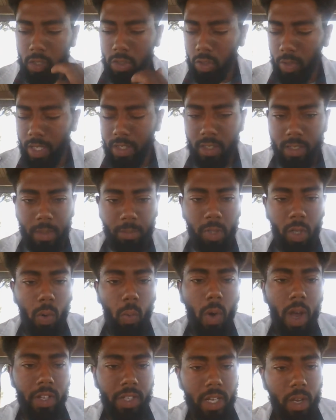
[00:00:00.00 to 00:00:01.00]
So that's just something
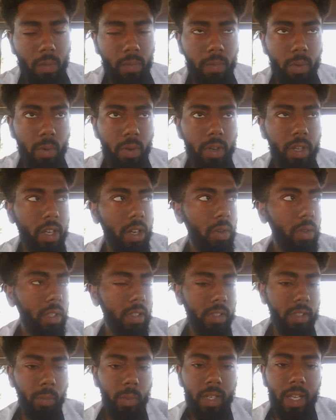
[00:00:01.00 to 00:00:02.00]
to watch out for, you know,
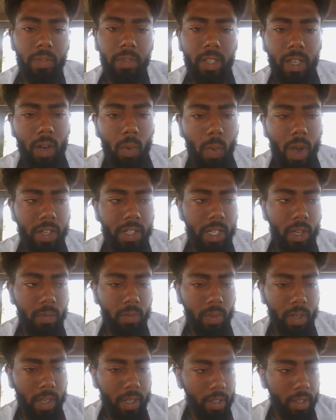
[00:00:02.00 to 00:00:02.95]
because we definitely got to watch out for,